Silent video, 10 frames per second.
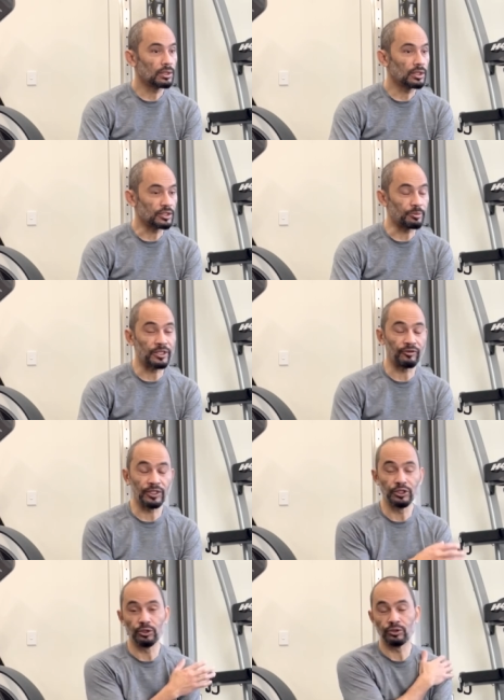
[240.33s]
specifically
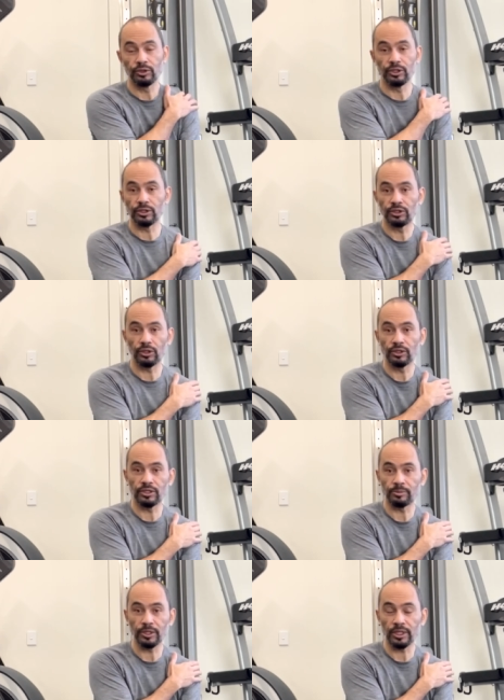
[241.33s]
due to the shoulder
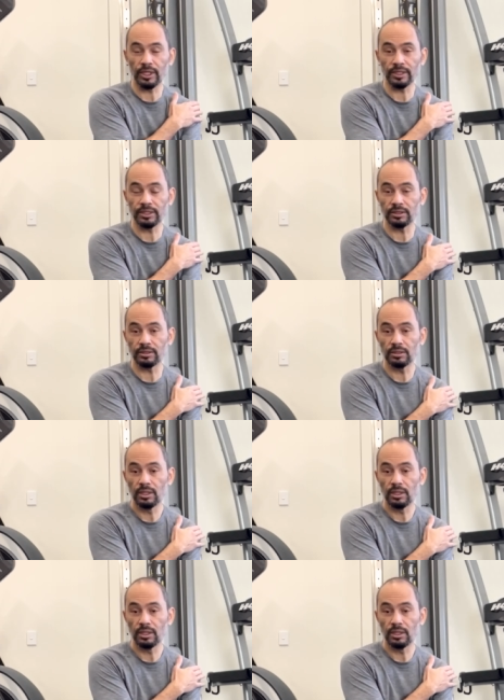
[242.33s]
subluxation.